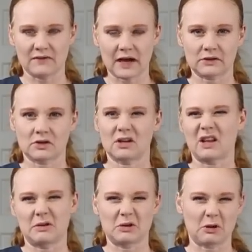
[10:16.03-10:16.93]

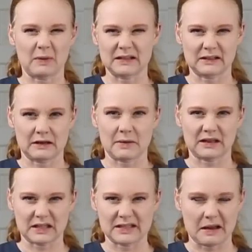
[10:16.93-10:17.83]
factor. They're basically
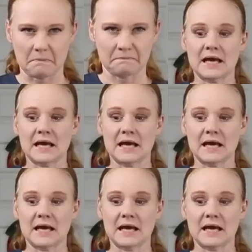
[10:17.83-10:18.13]
about the same.